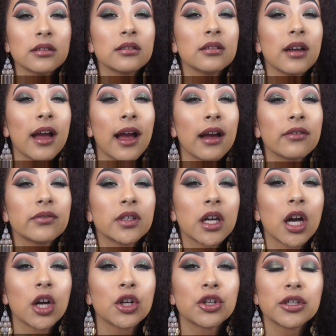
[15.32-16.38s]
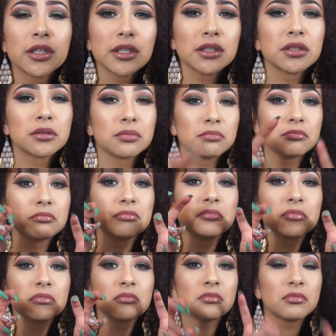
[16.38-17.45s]
half cut crease
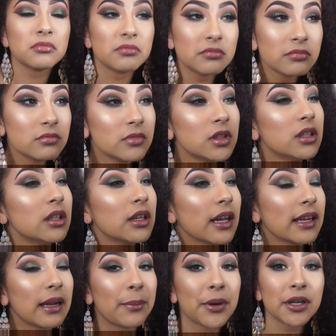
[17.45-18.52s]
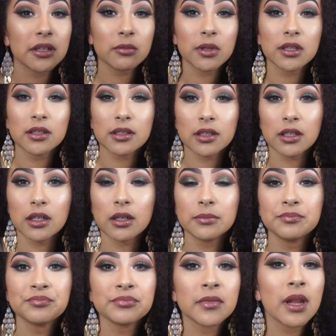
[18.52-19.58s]
look, and I paired it with a
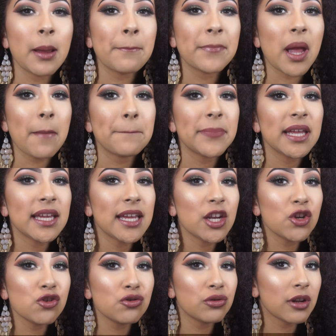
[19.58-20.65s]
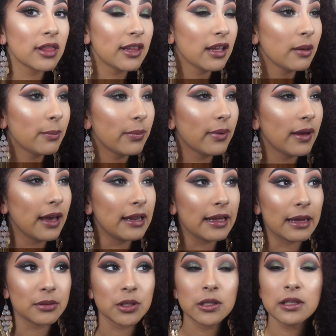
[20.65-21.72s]
pinky nude lip, and I
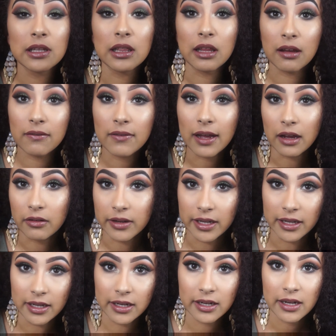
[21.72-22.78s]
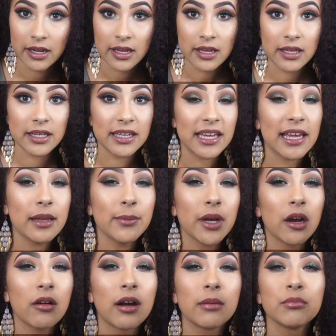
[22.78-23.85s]
absolutely love how it came
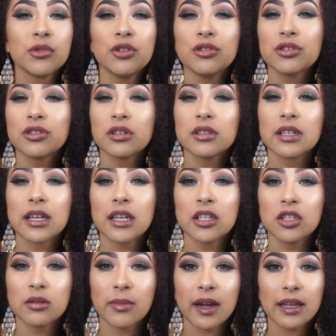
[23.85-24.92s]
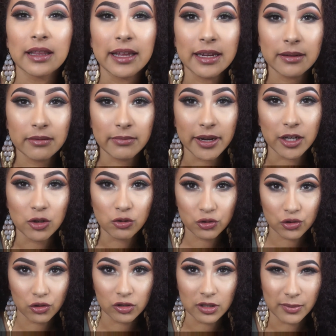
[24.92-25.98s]
out. I'm used to sticking to my my
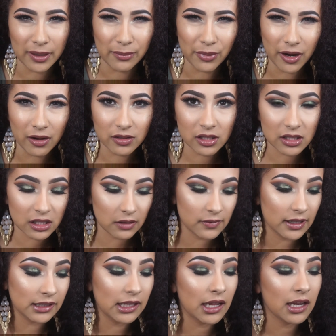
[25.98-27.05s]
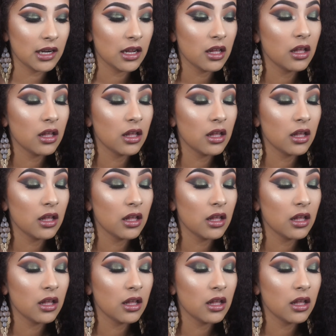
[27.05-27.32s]
neutrals and my browns and stuff like that,